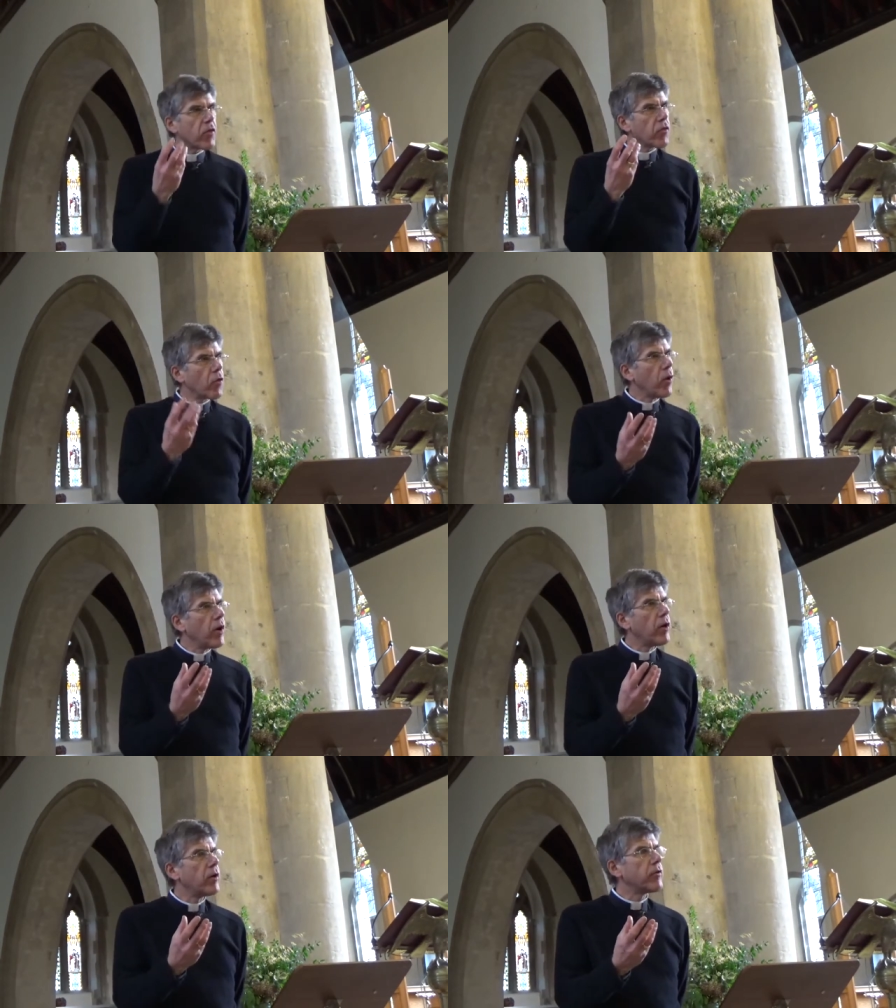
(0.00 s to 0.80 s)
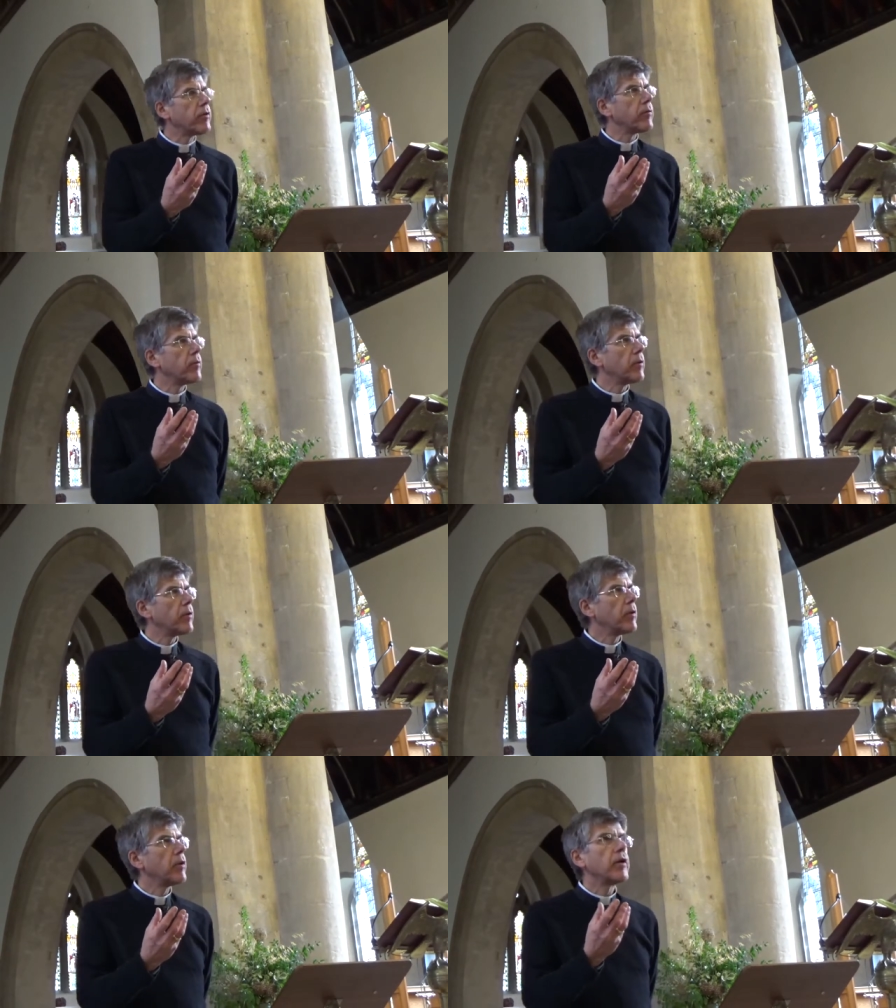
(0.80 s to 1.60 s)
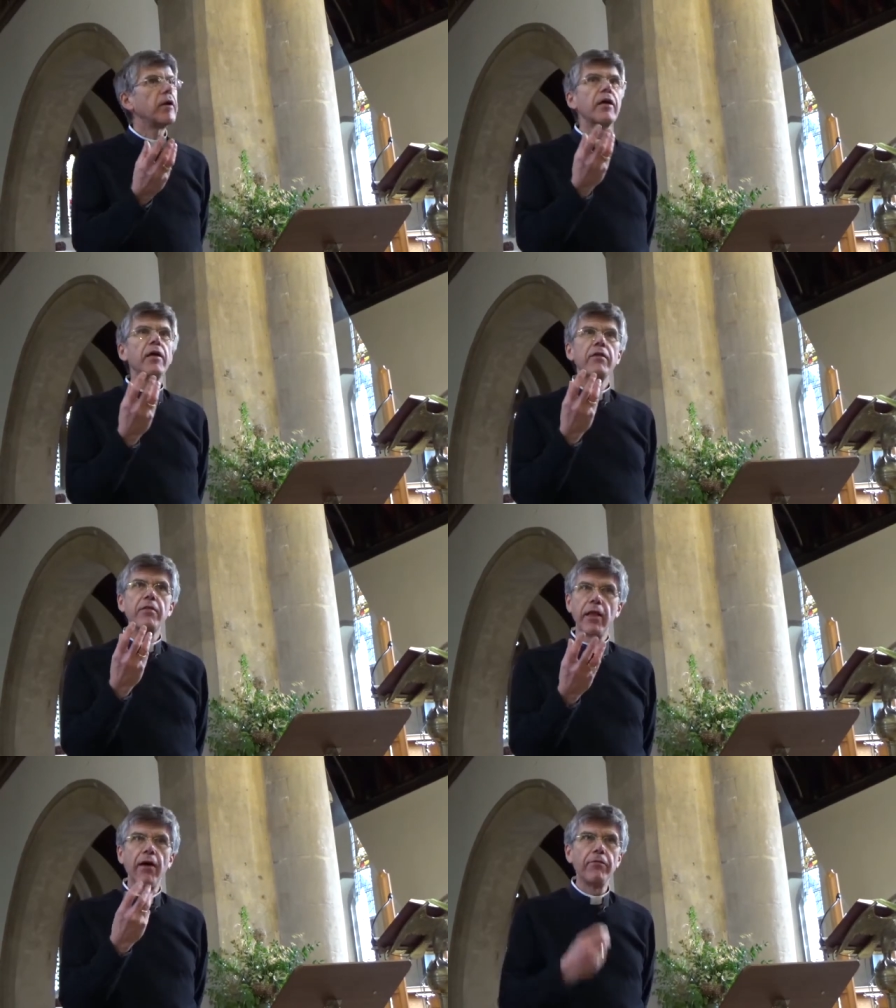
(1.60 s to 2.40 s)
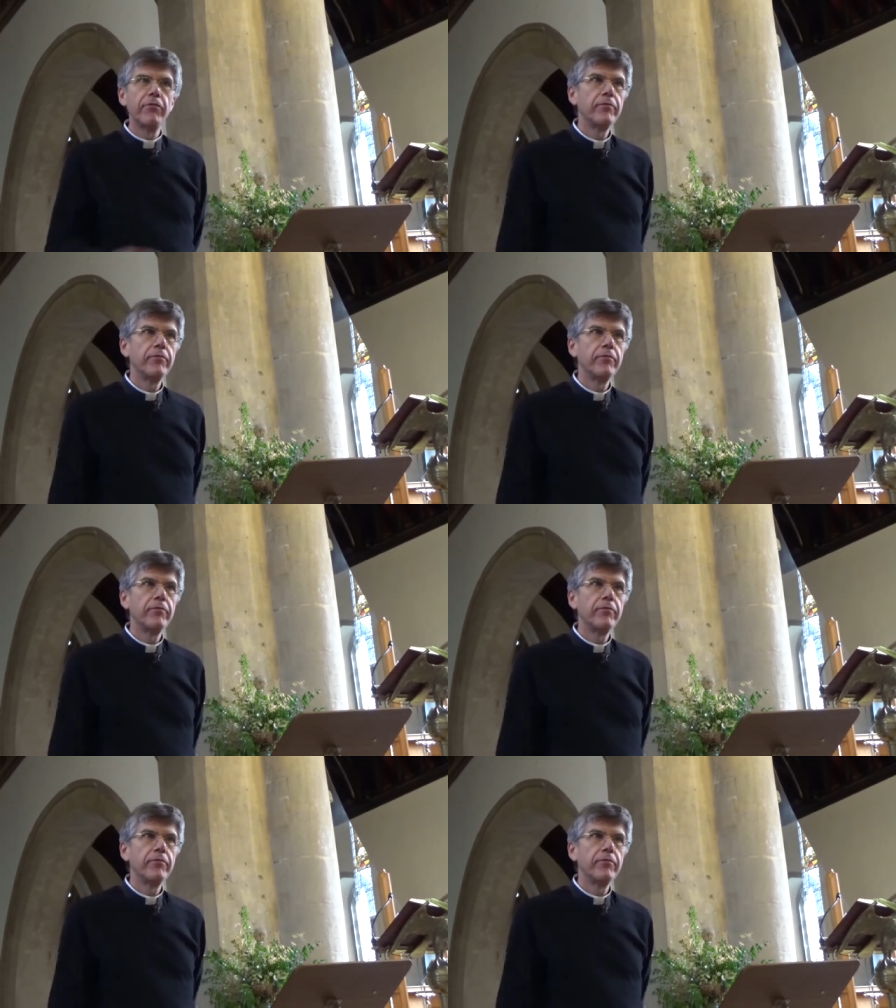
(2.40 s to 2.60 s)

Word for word: that the word is love.